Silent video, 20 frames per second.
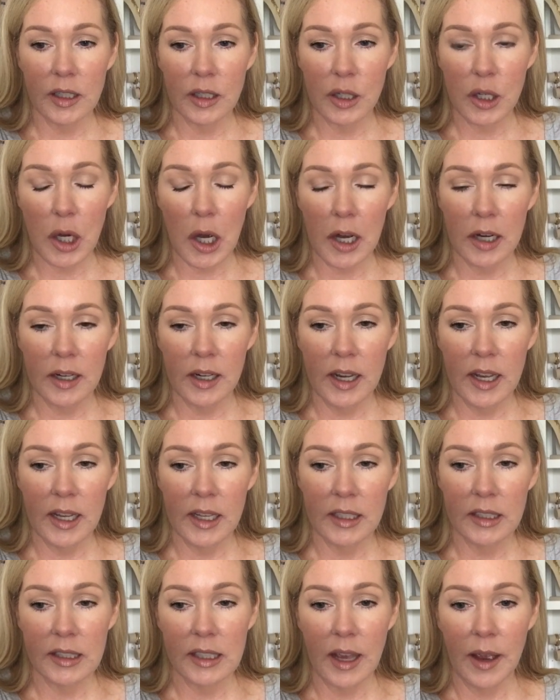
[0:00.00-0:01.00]
and trying to
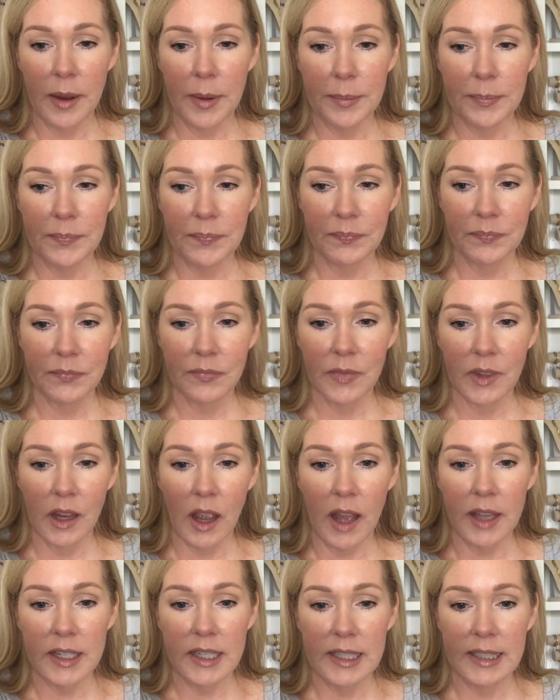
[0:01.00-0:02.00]
get some
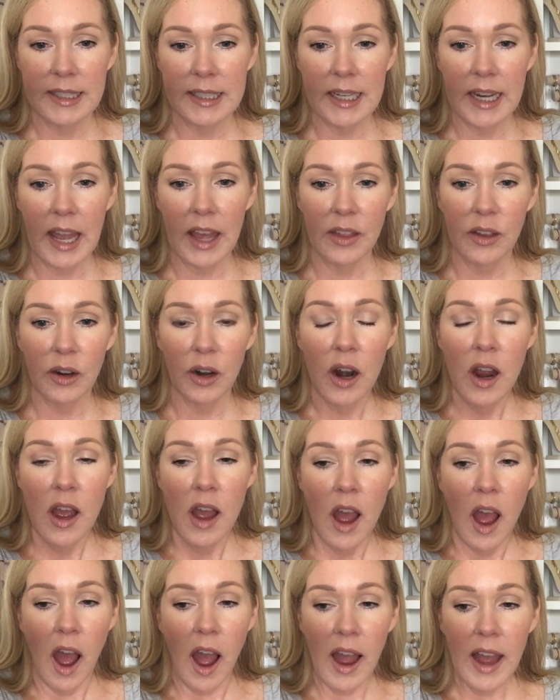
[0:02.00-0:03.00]
ideas together.
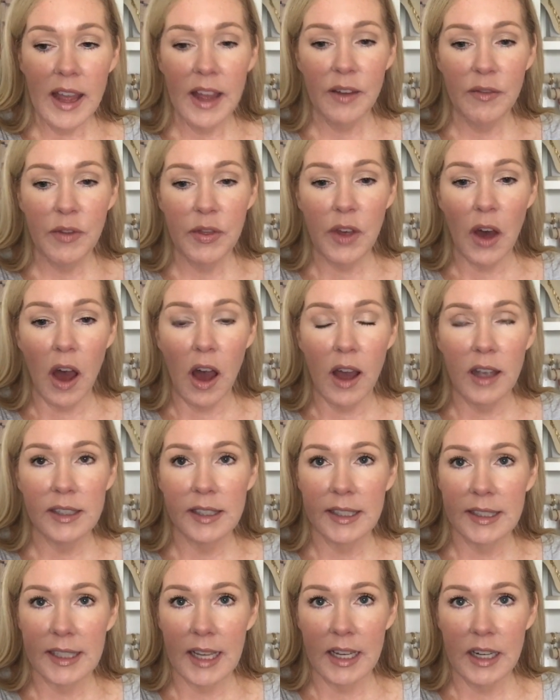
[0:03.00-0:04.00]
I have thought,
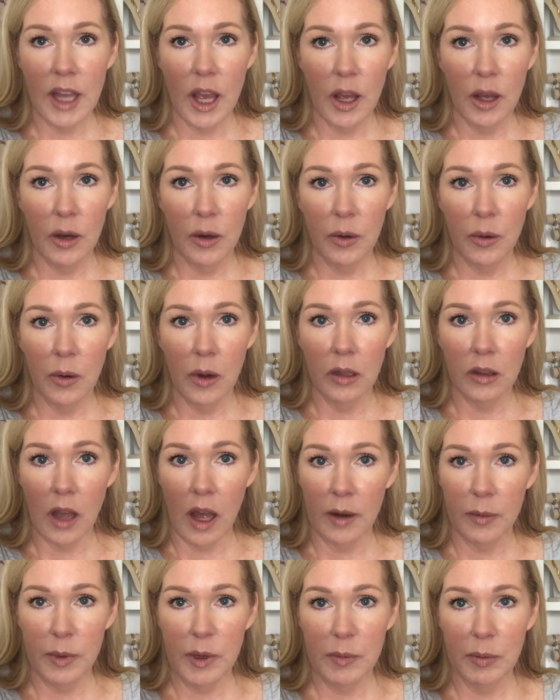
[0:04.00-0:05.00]
since I know a
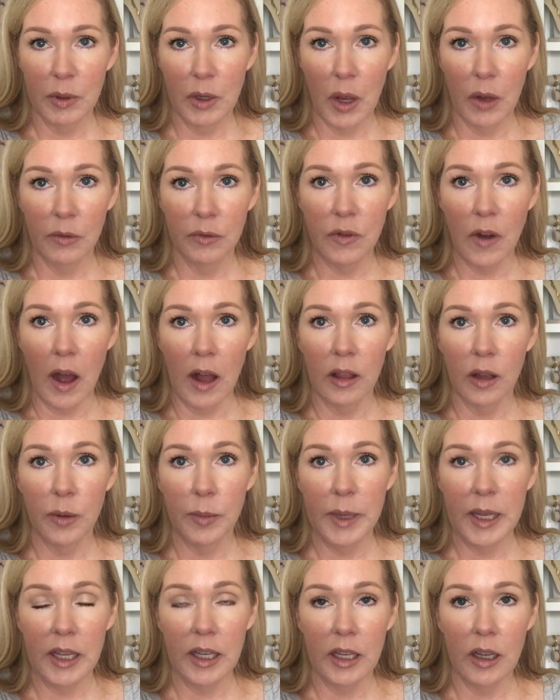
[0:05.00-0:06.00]
lot of people don't follow
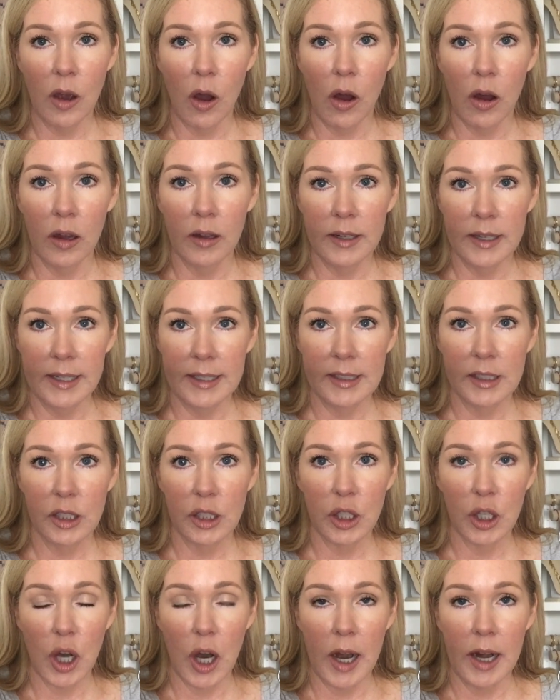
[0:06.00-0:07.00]
me on
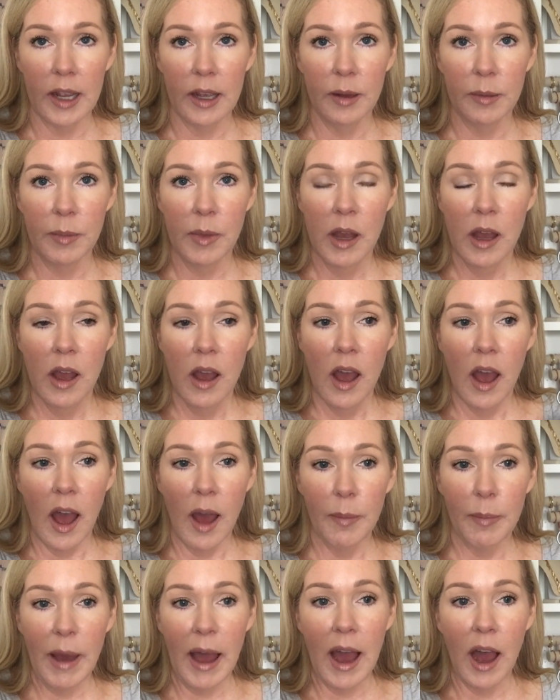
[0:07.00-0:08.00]
Instagram,
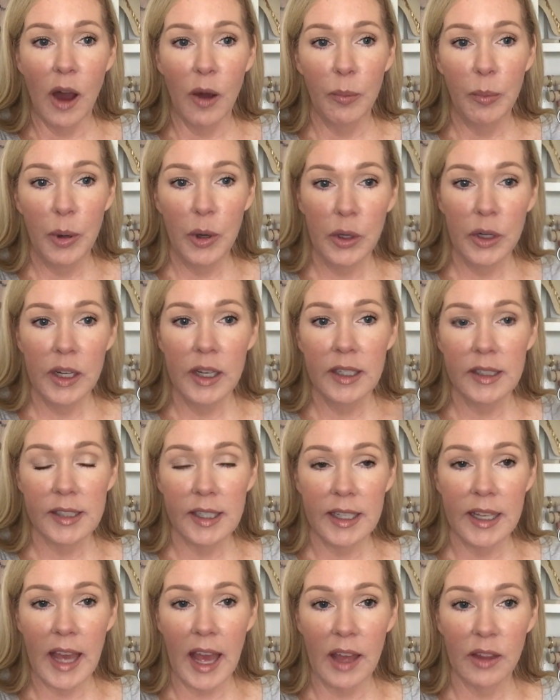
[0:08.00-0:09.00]
about putting
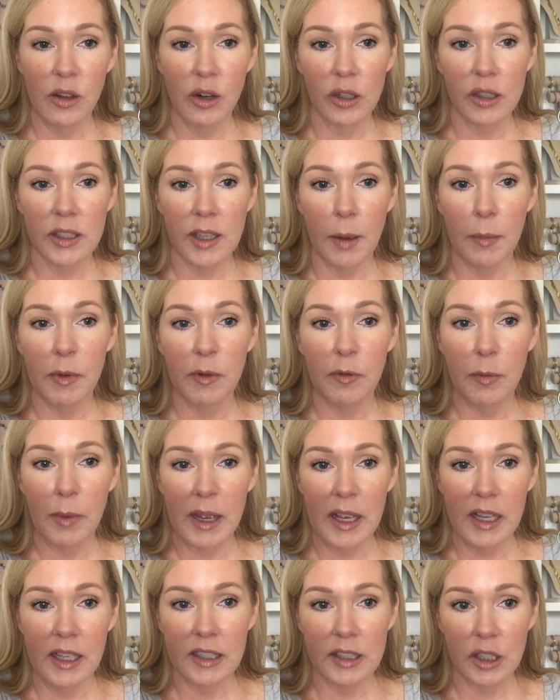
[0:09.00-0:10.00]
together some of
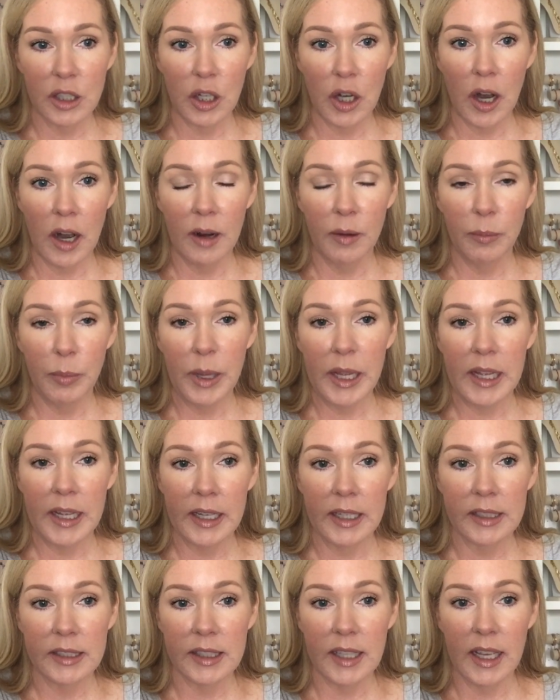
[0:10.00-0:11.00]
my Instagram
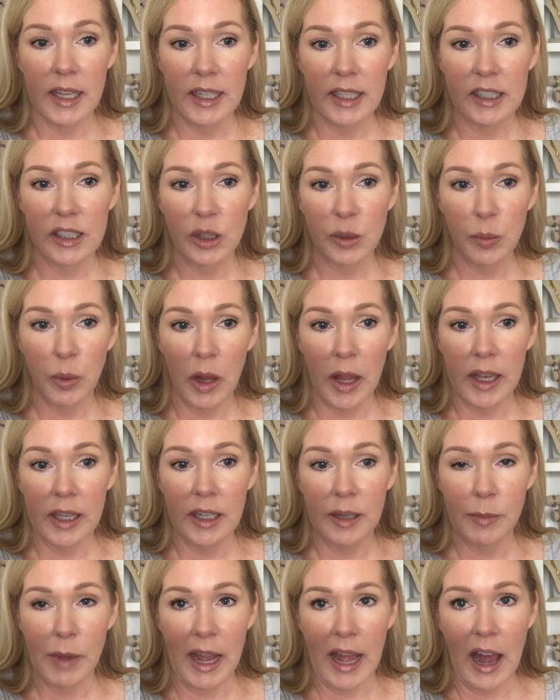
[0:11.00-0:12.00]
pics and
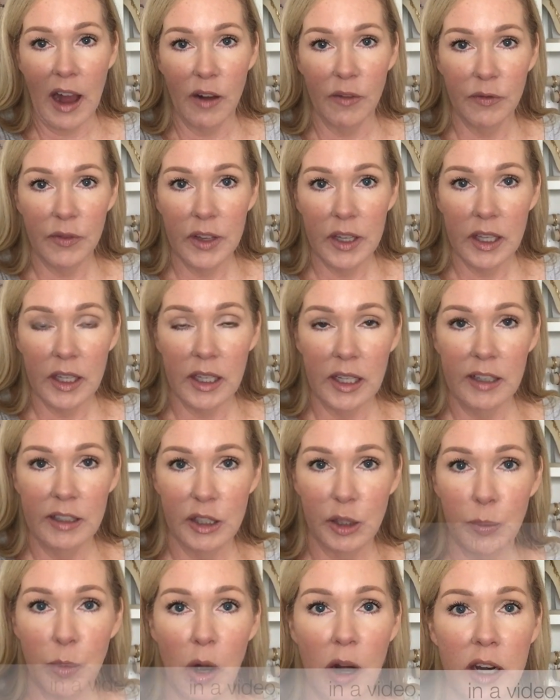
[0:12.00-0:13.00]
explaining my outfit
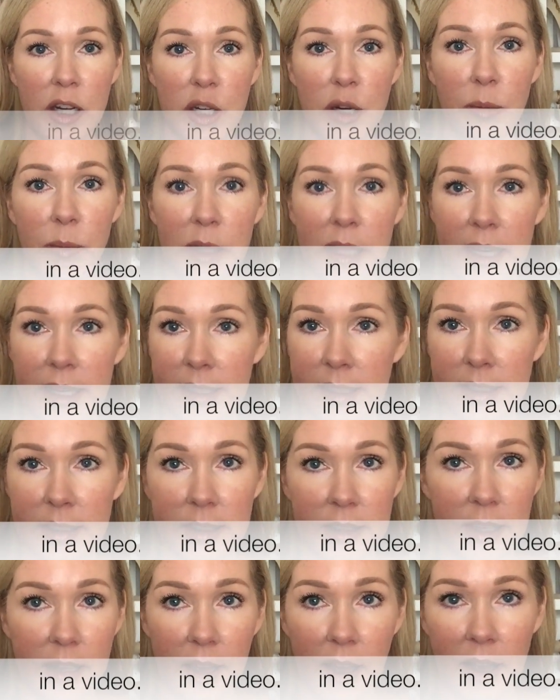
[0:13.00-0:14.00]
inspiration
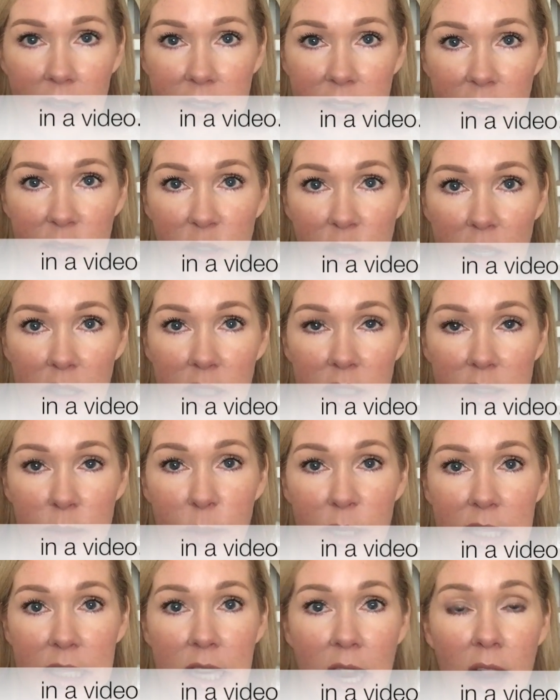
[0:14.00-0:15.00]
because, as I've said this
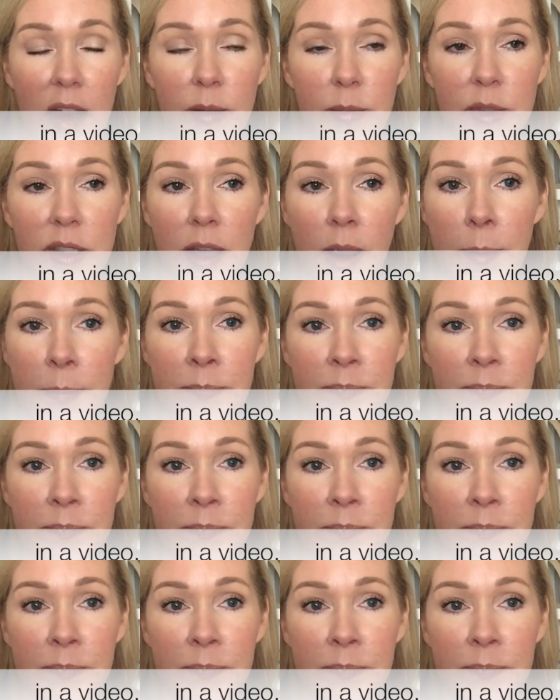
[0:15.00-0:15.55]
many times,